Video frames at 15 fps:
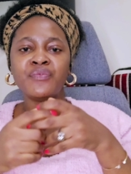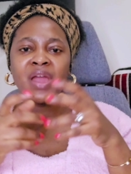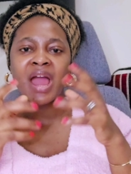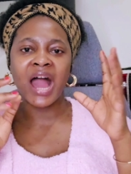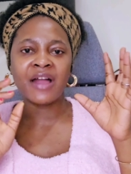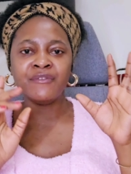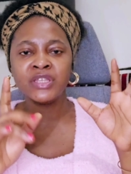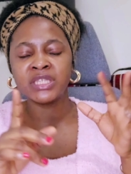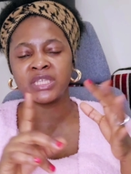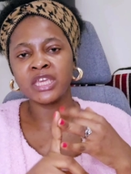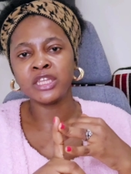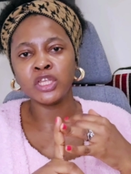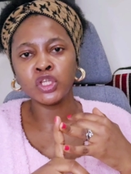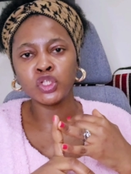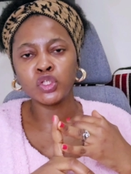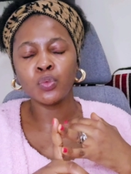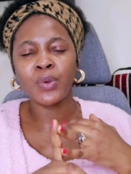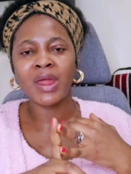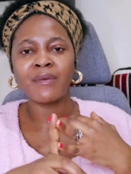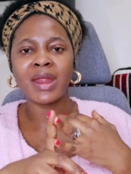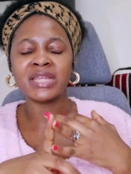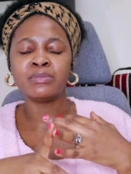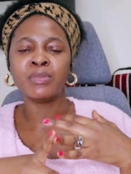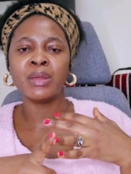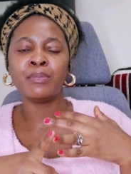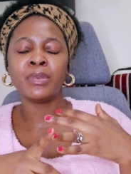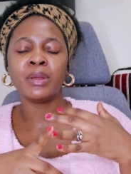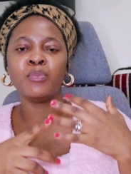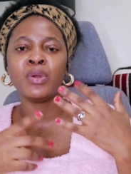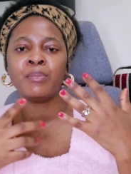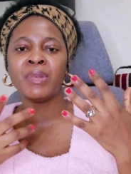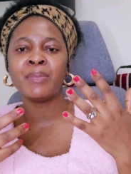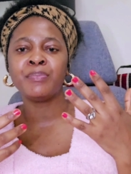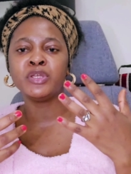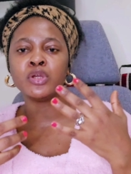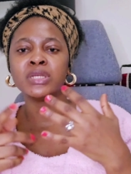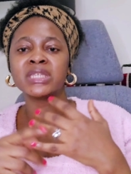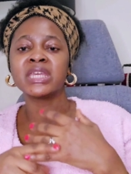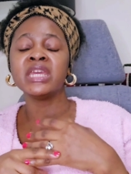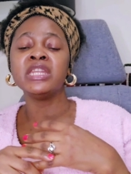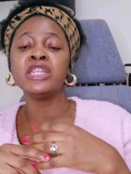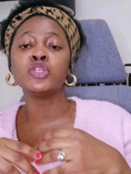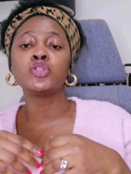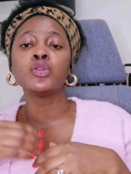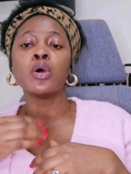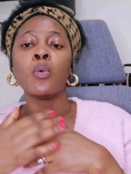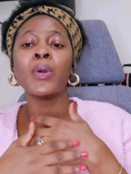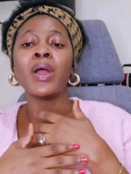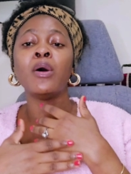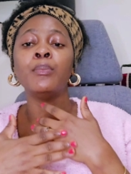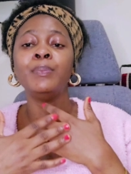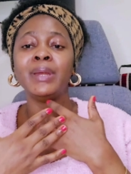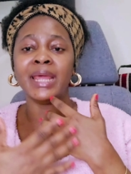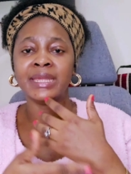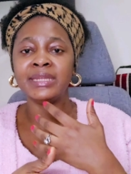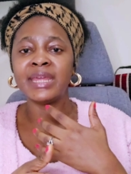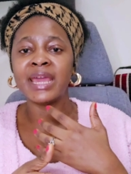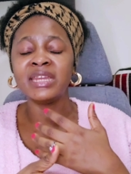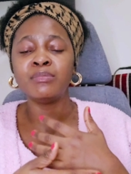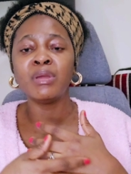having skin issue, whereas maybe your skin is not well blended,